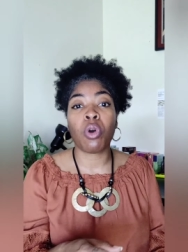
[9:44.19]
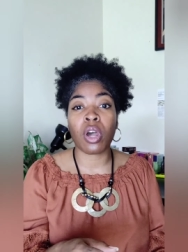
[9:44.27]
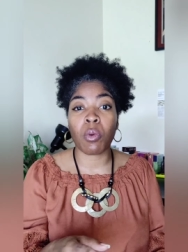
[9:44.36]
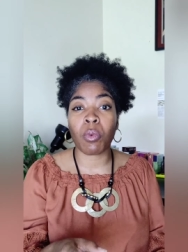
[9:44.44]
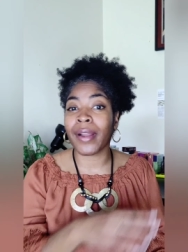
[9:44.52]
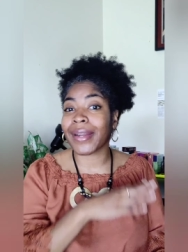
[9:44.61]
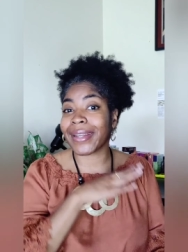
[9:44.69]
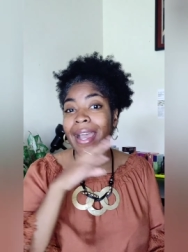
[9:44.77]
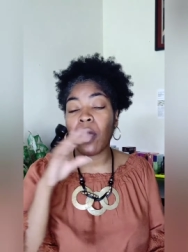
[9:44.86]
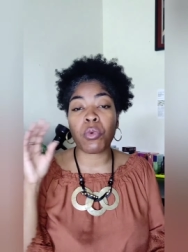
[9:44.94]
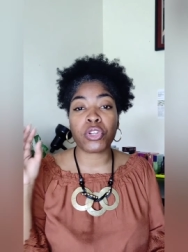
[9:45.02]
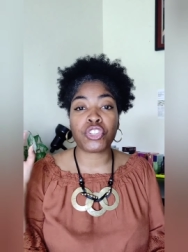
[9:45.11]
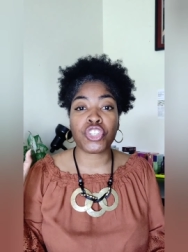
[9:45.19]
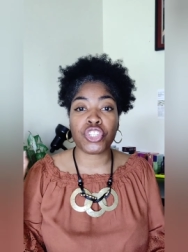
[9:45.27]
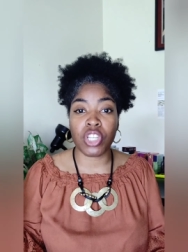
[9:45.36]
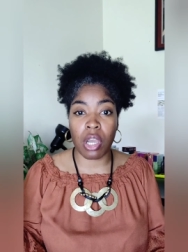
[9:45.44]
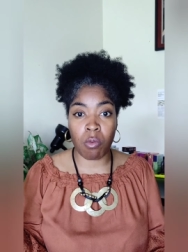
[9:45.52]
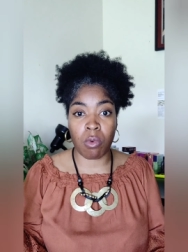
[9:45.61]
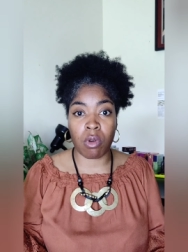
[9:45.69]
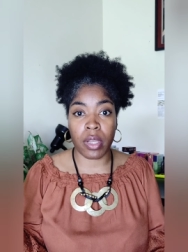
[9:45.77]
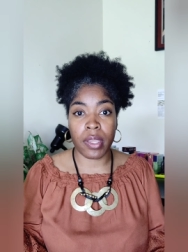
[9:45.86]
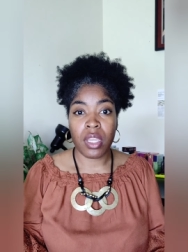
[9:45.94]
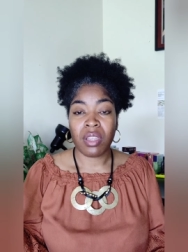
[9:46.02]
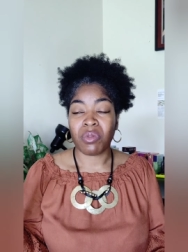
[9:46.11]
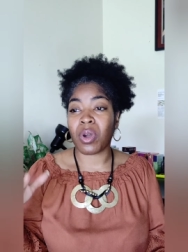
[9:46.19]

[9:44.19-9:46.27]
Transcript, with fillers: want to work, not what you don't want.